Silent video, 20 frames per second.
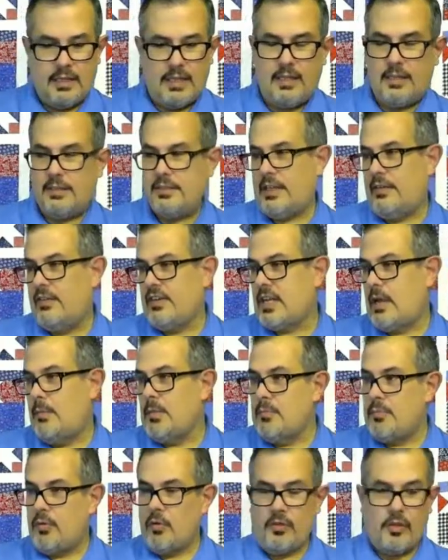because every
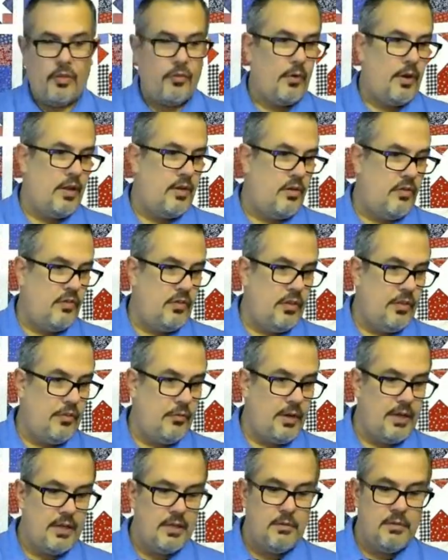time you pull the thread over the
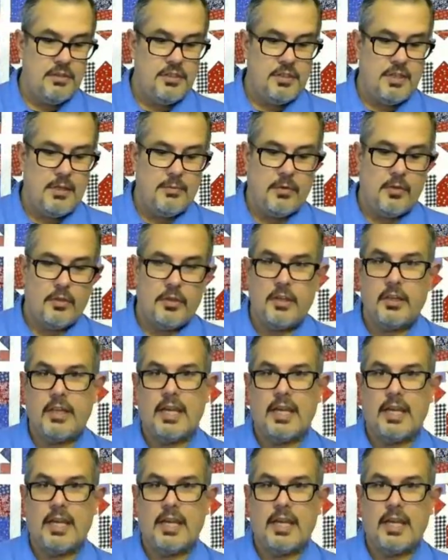thread snipper,